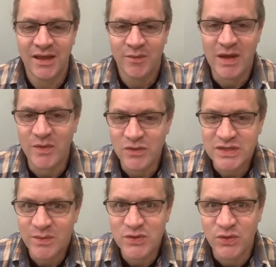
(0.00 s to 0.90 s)
Matthew
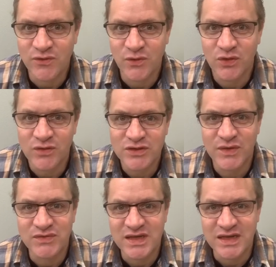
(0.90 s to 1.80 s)
chapter 24 verse
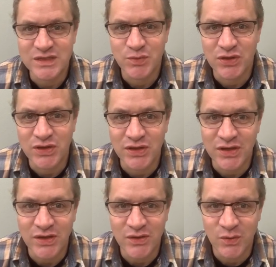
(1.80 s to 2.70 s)
15 is pretty clear.